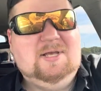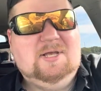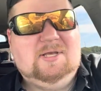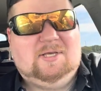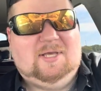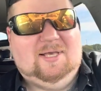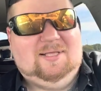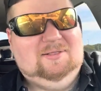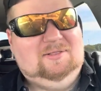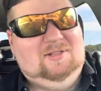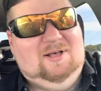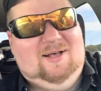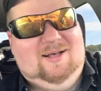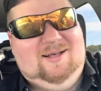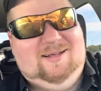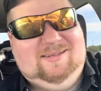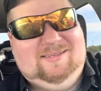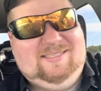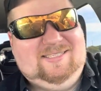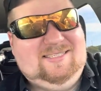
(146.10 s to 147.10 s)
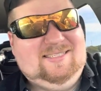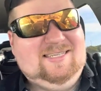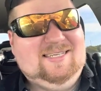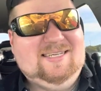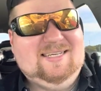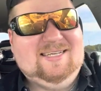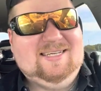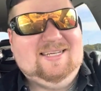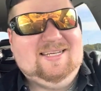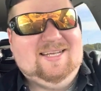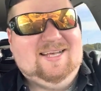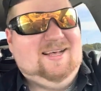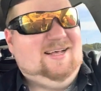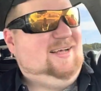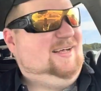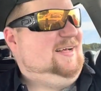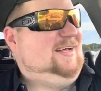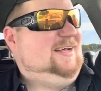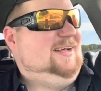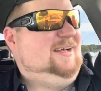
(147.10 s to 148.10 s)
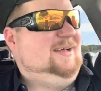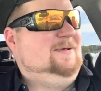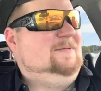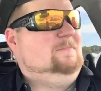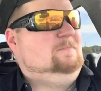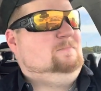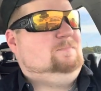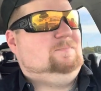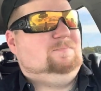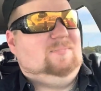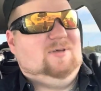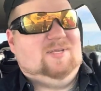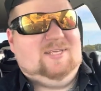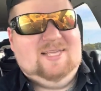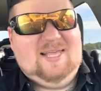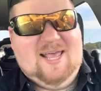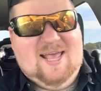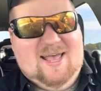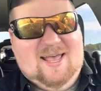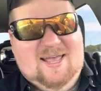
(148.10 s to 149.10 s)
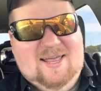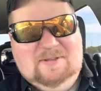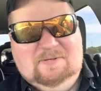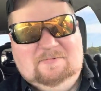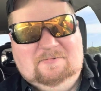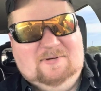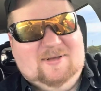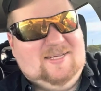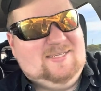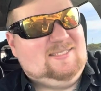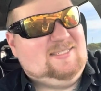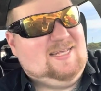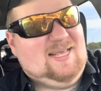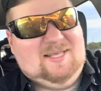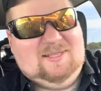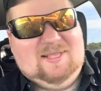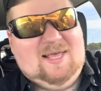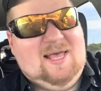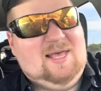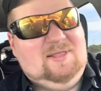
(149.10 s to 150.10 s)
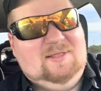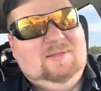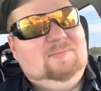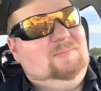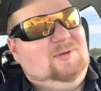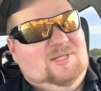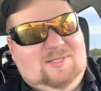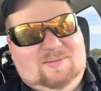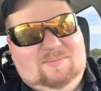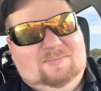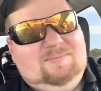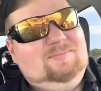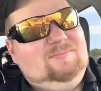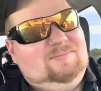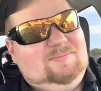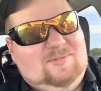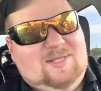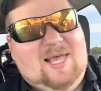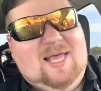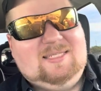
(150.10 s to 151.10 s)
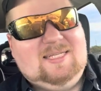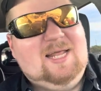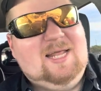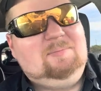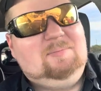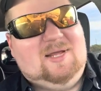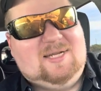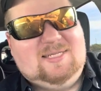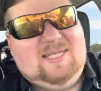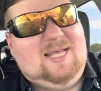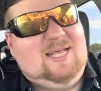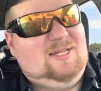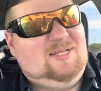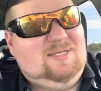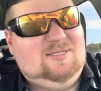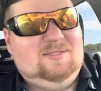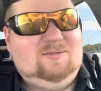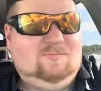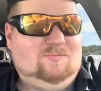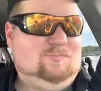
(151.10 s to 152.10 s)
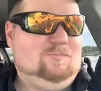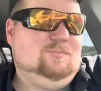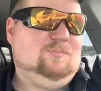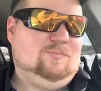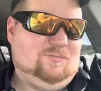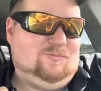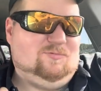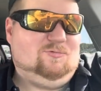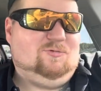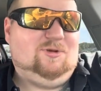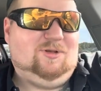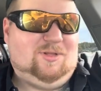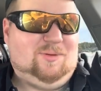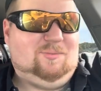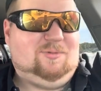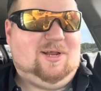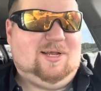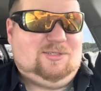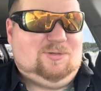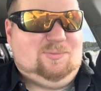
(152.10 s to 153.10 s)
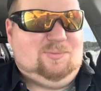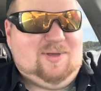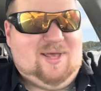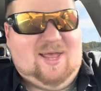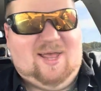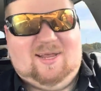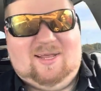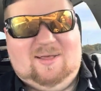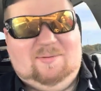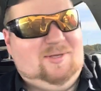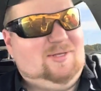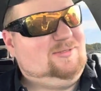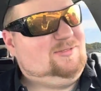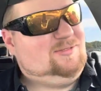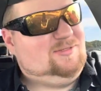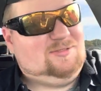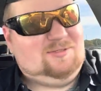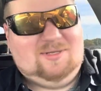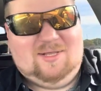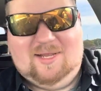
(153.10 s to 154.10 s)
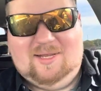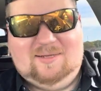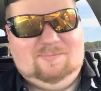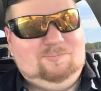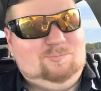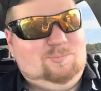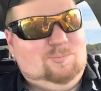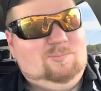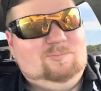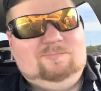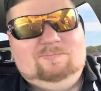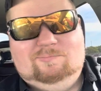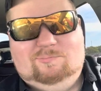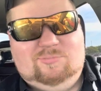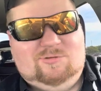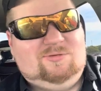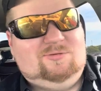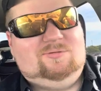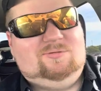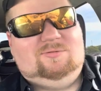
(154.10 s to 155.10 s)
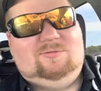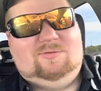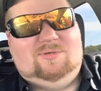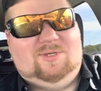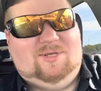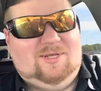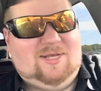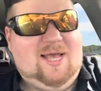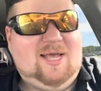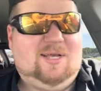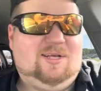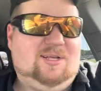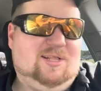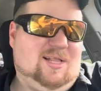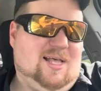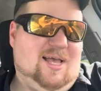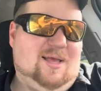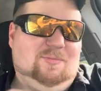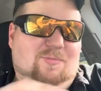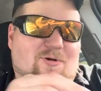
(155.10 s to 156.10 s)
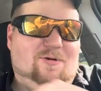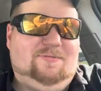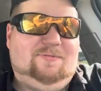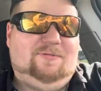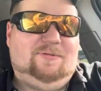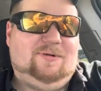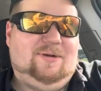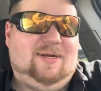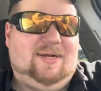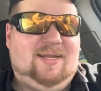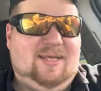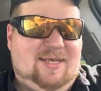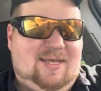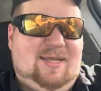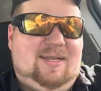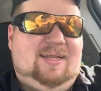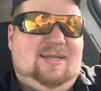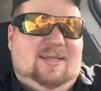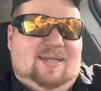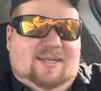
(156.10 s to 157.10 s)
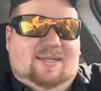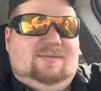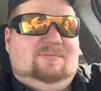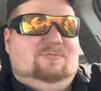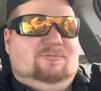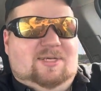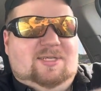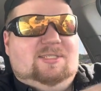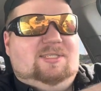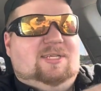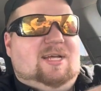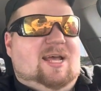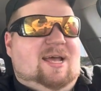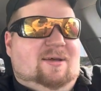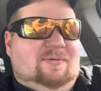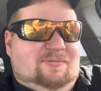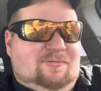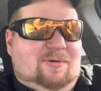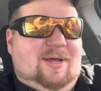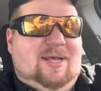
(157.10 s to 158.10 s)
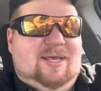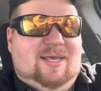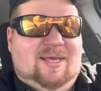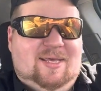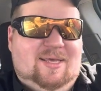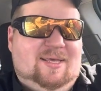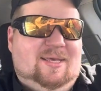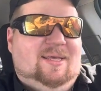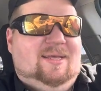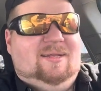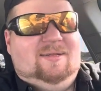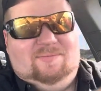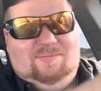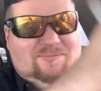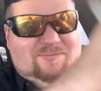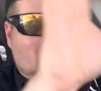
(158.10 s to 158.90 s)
Get lost. But yeah, anyways, yeah, that 10 by 10, it really breaks your back. I mean, just like, you gotta climb over and in, reach halfway in,